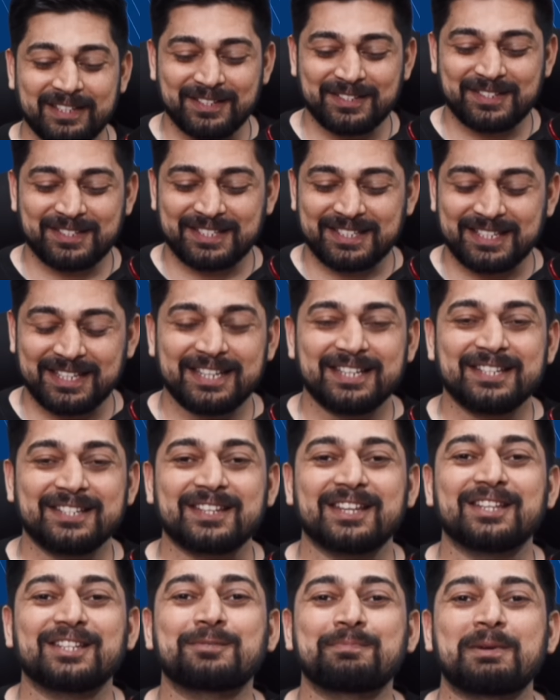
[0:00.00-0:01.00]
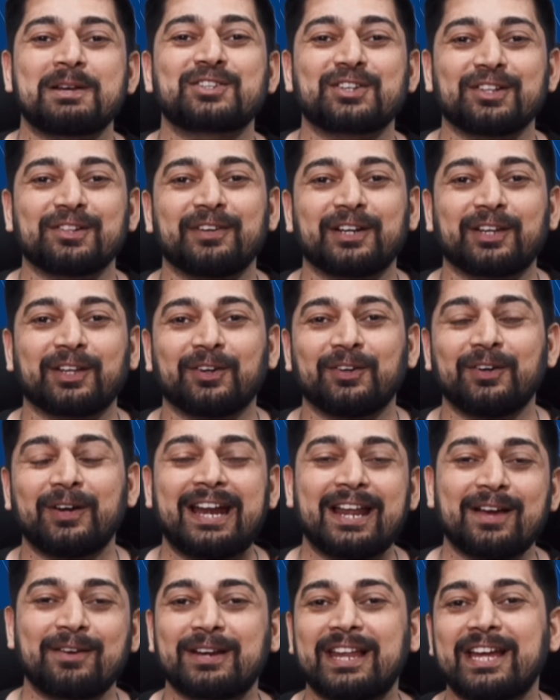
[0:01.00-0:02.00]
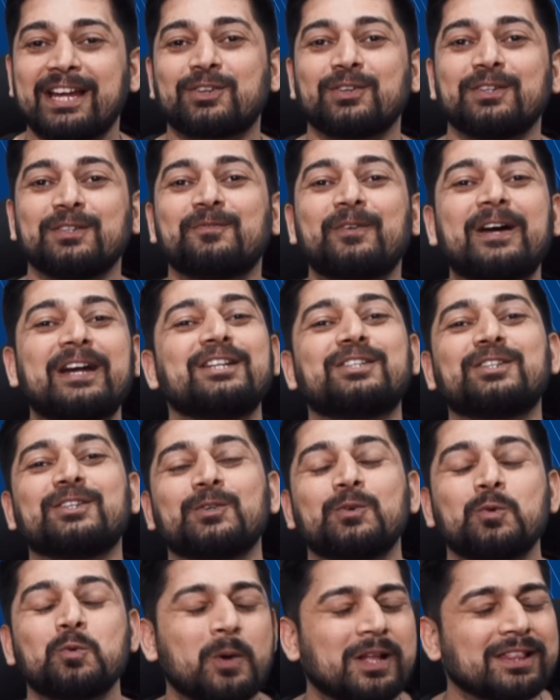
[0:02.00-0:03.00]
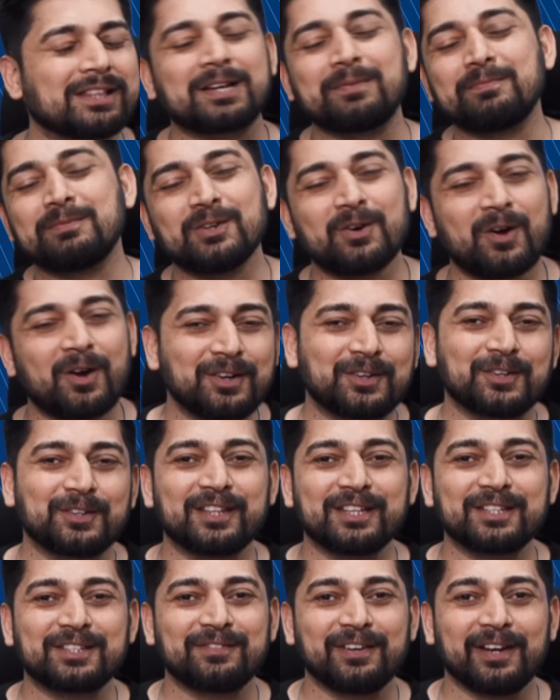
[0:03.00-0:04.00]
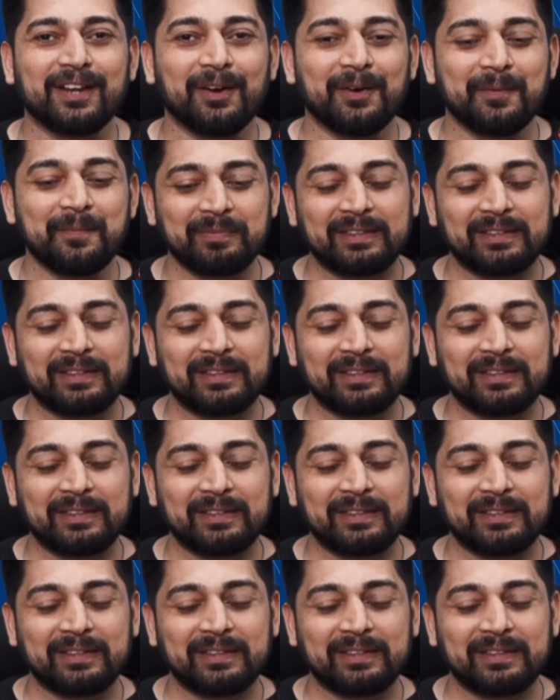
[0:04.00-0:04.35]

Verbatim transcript: This is a special video and I would like to invite you, welcome you onto this video.